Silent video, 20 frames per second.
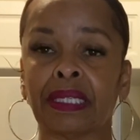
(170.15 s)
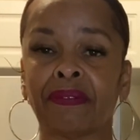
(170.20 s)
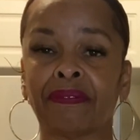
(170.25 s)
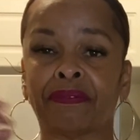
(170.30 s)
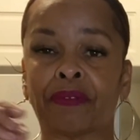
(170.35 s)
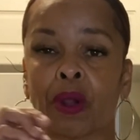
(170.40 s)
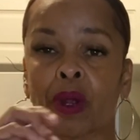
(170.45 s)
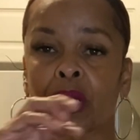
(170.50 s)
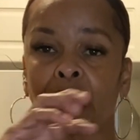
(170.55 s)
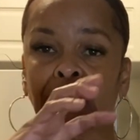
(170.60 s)
As
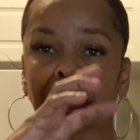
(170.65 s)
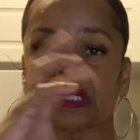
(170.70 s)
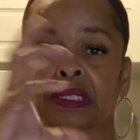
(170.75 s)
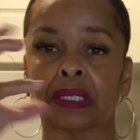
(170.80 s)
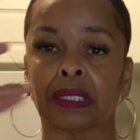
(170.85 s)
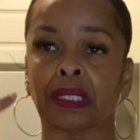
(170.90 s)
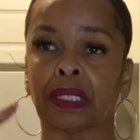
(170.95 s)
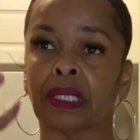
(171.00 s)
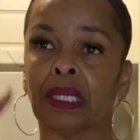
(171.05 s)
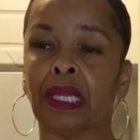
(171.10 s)
far as
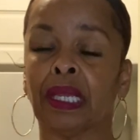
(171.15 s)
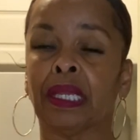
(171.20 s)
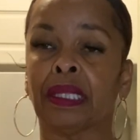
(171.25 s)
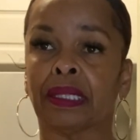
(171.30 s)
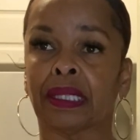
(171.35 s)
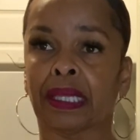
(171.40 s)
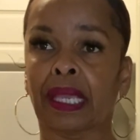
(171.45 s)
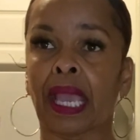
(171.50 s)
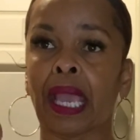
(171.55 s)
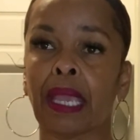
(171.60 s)
the
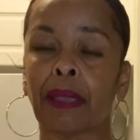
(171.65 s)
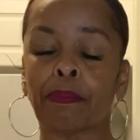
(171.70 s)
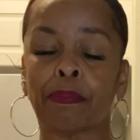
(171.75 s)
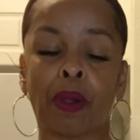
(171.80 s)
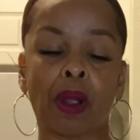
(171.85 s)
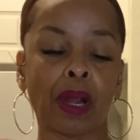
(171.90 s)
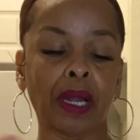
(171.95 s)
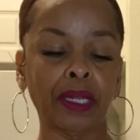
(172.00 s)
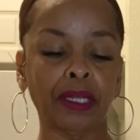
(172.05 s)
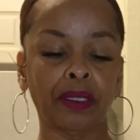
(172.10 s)
cake
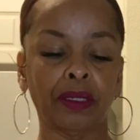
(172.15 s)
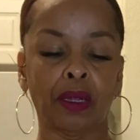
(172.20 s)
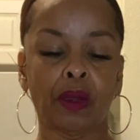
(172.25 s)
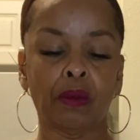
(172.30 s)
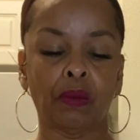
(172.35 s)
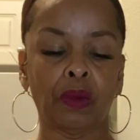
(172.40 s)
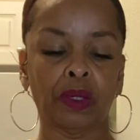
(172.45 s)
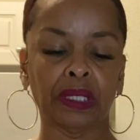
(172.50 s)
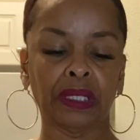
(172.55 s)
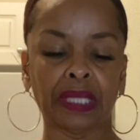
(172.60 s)
part, you don't
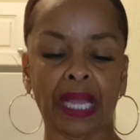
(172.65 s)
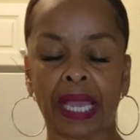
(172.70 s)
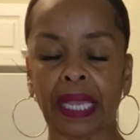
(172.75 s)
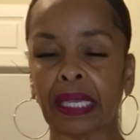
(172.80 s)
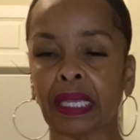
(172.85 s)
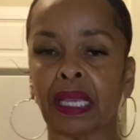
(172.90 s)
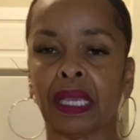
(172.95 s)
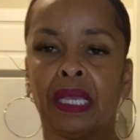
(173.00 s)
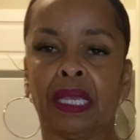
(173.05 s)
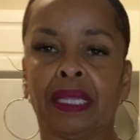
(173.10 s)
want like
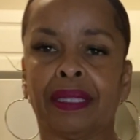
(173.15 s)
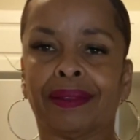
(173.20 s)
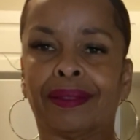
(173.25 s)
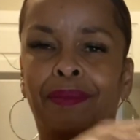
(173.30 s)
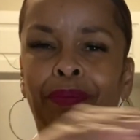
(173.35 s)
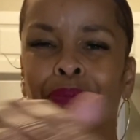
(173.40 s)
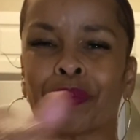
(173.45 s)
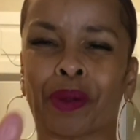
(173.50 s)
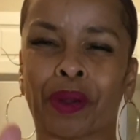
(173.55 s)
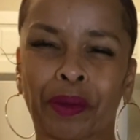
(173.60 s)
the
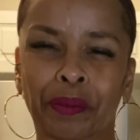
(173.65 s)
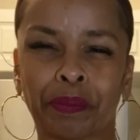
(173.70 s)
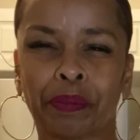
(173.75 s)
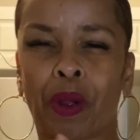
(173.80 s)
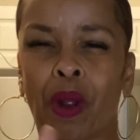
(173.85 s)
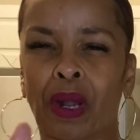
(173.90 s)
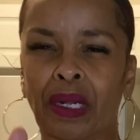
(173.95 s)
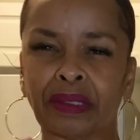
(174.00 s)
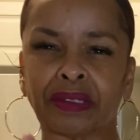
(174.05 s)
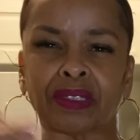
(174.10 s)
burnt
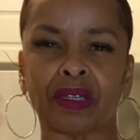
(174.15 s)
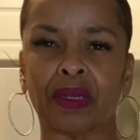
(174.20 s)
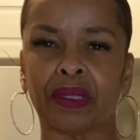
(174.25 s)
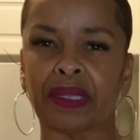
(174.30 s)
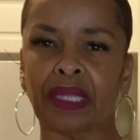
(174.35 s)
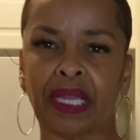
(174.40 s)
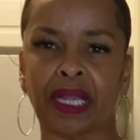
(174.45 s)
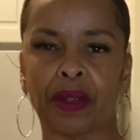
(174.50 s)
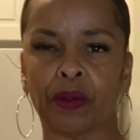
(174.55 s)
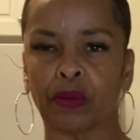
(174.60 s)
parts on
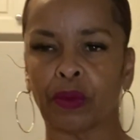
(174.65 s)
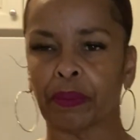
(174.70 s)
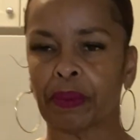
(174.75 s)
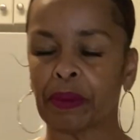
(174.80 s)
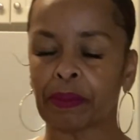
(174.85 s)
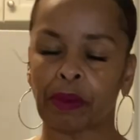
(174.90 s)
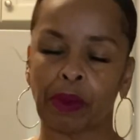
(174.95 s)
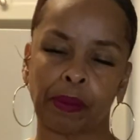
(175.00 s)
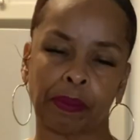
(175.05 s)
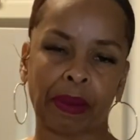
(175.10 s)
there when
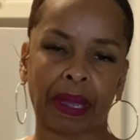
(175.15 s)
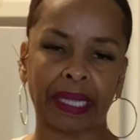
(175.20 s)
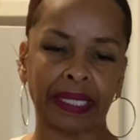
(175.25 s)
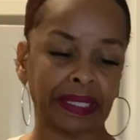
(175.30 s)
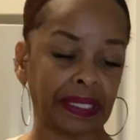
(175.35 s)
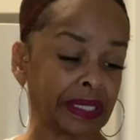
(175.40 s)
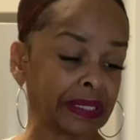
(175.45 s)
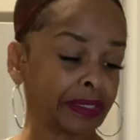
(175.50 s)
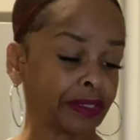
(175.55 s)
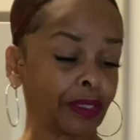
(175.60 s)
people are
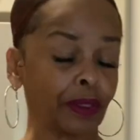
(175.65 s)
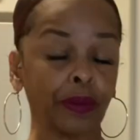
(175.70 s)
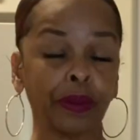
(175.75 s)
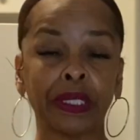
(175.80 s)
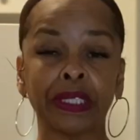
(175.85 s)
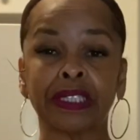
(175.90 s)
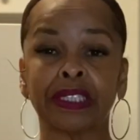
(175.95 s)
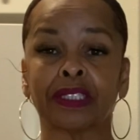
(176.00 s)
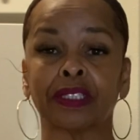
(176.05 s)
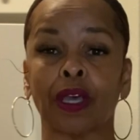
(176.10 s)
biting into
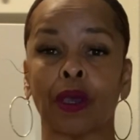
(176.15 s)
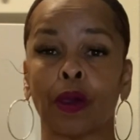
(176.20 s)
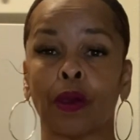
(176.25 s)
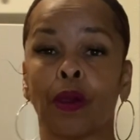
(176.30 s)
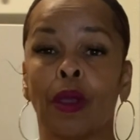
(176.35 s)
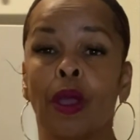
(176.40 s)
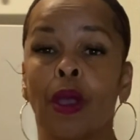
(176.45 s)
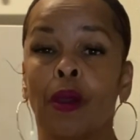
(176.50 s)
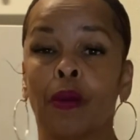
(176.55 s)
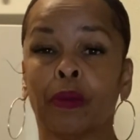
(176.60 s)
it. So
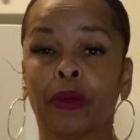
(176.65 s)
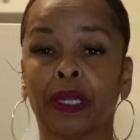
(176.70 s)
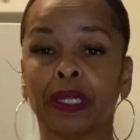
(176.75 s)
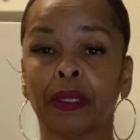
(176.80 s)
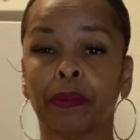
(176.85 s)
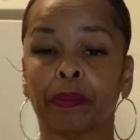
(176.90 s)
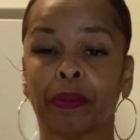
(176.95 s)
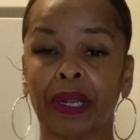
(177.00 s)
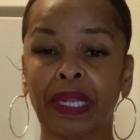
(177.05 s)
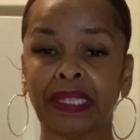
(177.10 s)
we're
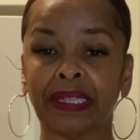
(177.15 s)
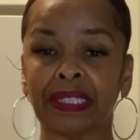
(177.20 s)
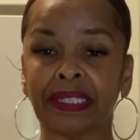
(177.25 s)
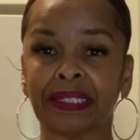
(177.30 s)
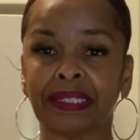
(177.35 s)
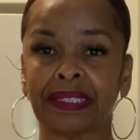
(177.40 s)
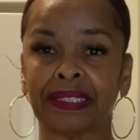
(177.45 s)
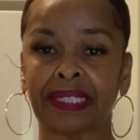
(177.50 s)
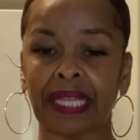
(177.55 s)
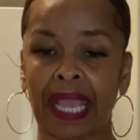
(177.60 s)
gonna break
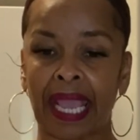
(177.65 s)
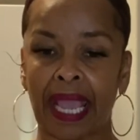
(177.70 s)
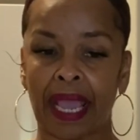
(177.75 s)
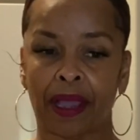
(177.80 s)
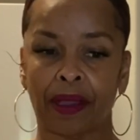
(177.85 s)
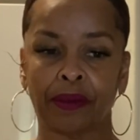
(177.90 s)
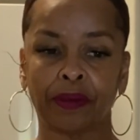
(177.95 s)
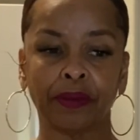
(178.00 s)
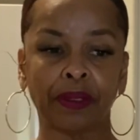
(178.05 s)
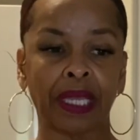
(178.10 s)
this
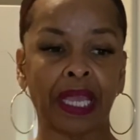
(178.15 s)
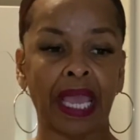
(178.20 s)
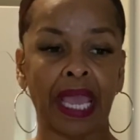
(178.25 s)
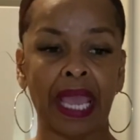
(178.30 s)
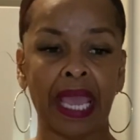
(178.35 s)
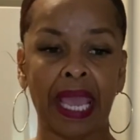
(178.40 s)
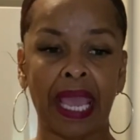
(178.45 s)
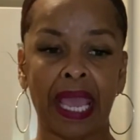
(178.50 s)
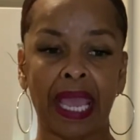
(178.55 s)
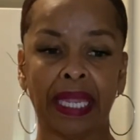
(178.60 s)
down,
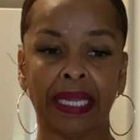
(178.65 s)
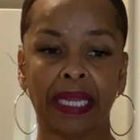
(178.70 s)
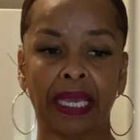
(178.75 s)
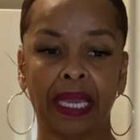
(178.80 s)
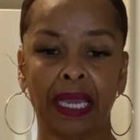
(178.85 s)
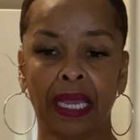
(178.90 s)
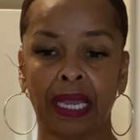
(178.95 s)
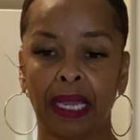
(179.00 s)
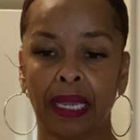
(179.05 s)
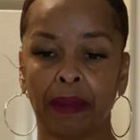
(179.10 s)
and
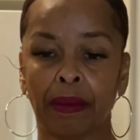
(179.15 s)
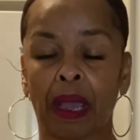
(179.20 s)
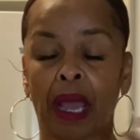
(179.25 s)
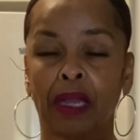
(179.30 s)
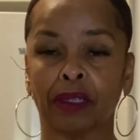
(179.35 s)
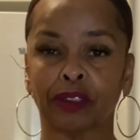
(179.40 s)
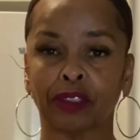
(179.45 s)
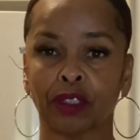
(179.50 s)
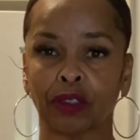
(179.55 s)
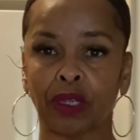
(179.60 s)

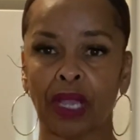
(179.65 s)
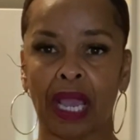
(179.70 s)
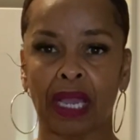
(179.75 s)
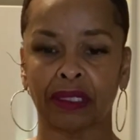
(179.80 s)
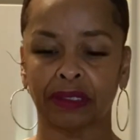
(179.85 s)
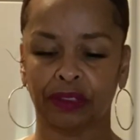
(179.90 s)
I'll show you how to